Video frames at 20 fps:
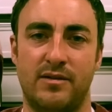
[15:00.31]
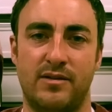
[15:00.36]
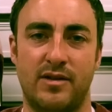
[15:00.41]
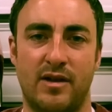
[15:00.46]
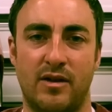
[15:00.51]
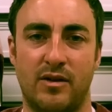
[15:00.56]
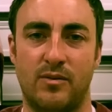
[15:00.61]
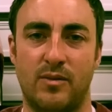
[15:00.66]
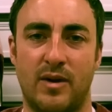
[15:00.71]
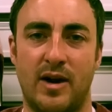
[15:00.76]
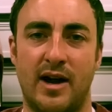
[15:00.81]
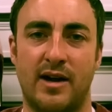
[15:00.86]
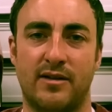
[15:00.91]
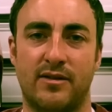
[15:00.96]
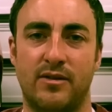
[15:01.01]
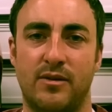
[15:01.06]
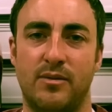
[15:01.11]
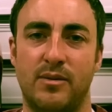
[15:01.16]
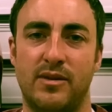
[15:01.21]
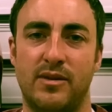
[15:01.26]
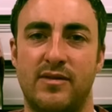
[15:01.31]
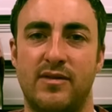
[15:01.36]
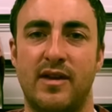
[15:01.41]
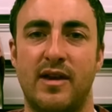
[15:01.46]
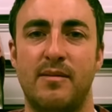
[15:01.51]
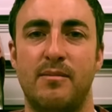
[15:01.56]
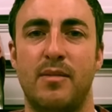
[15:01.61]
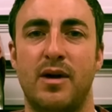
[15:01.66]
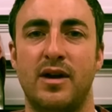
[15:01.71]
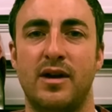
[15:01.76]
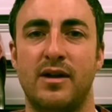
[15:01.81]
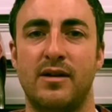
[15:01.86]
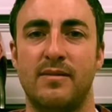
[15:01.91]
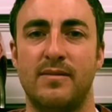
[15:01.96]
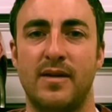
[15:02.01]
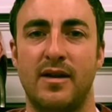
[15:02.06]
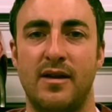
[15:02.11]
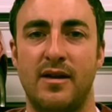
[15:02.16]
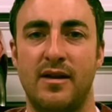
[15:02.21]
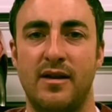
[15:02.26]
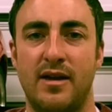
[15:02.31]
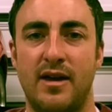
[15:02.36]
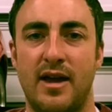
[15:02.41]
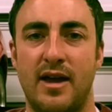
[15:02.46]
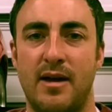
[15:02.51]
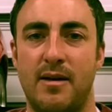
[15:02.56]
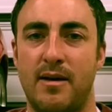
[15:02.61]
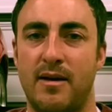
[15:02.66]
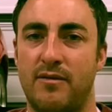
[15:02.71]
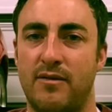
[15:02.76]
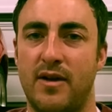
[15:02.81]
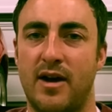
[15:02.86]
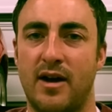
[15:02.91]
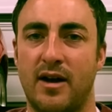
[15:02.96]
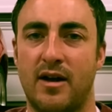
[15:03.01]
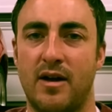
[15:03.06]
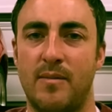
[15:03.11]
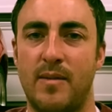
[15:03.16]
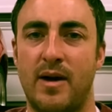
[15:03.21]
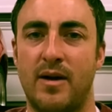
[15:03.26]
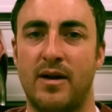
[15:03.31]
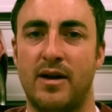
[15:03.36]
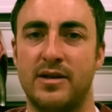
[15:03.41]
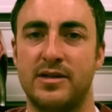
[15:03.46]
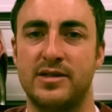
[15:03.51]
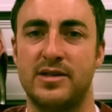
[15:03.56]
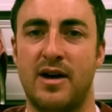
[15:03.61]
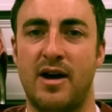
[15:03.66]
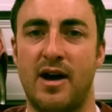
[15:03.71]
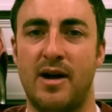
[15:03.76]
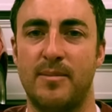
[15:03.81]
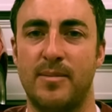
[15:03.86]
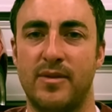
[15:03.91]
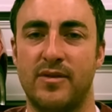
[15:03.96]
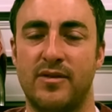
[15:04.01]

solid rear axle same money, uh, if not come out on top.